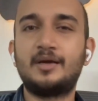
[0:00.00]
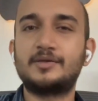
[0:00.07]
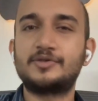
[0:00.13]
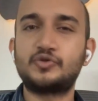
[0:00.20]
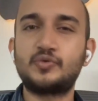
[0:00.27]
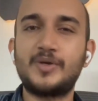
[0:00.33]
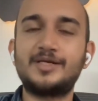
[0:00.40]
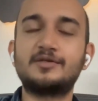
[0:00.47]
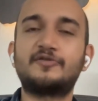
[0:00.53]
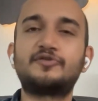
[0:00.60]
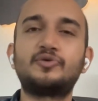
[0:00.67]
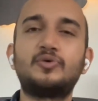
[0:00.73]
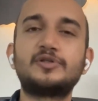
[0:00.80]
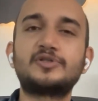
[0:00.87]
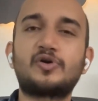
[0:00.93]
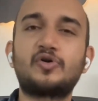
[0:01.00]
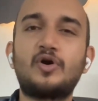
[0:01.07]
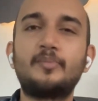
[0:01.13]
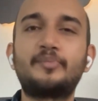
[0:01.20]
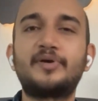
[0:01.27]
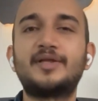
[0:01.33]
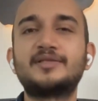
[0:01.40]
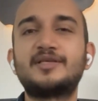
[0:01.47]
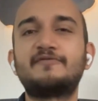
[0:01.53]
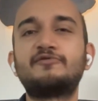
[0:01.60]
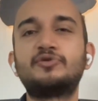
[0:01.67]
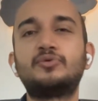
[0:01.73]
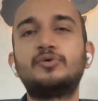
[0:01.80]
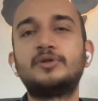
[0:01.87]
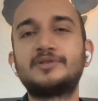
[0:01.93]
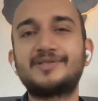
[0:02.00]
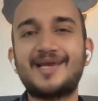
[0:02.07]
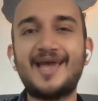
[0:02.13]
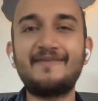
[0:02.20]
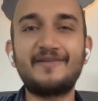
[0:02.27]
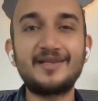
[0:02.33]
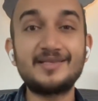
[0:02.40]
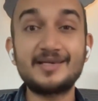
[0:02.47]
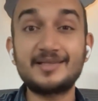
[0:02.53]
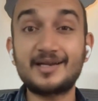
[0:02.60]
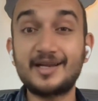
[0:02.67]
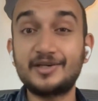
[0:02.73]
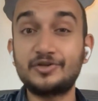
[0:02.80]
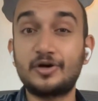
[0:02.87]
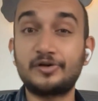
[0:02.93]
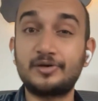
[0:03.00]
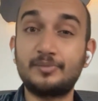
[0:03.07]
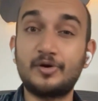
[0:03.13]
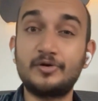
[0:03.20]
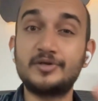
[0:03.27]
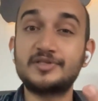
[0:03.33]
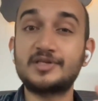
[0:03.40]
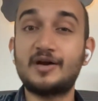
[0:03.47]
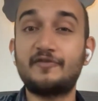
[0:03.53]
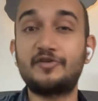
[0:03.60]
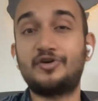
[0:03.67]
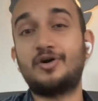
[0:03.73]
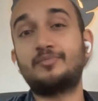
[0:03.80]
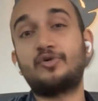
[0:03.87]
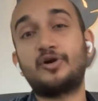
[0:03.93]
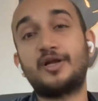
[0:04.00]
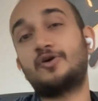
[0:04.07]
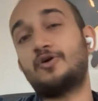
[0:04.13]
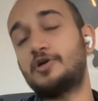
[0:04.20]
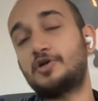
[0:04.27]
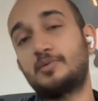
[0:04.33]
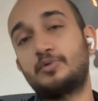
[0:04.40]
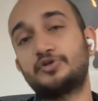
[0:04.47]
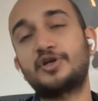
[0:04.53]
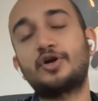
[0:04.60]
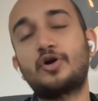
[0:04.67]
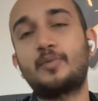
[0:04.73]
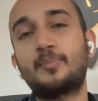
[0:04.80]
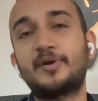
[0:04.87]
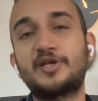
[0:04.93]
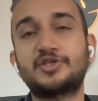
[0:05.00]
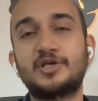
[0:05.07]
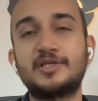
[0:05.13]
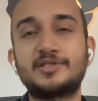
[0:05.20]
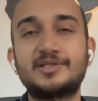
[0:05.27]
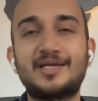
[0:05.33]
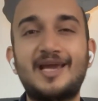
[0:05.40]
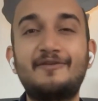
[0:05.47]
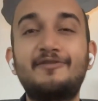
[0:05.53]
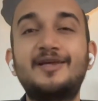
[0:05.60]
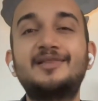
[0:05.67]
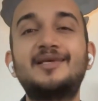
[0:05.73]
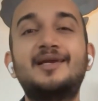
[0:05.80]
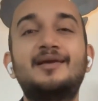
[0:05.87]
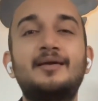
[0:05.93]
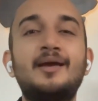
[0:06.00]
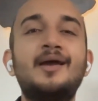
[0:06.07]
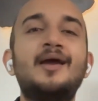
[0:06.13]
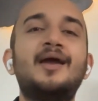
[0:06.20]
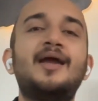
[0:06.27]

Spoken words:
suite of tools or comprehensive tools, everything that I talked about, discovery, onboarding, contribution, and operations, everything,